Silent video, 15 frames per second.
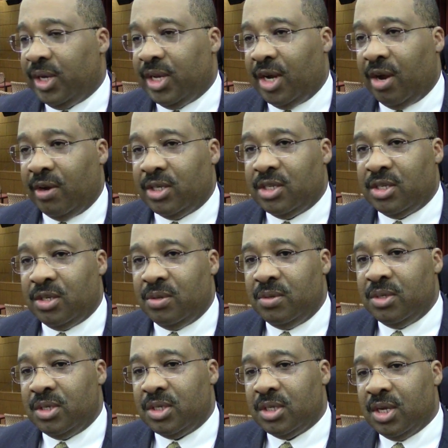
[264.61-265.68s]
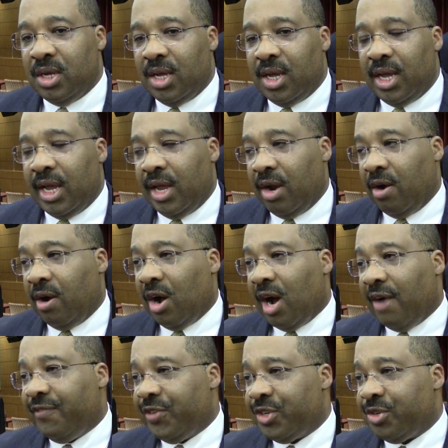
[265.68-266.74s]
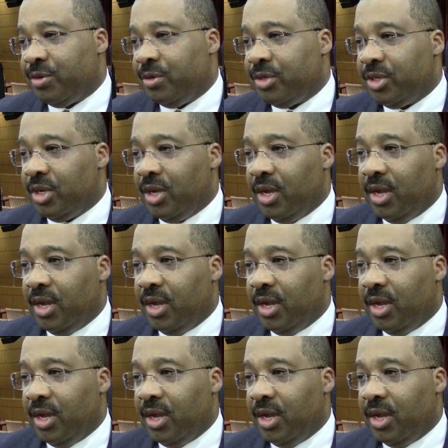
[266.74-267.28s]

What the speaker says: that our students and our officers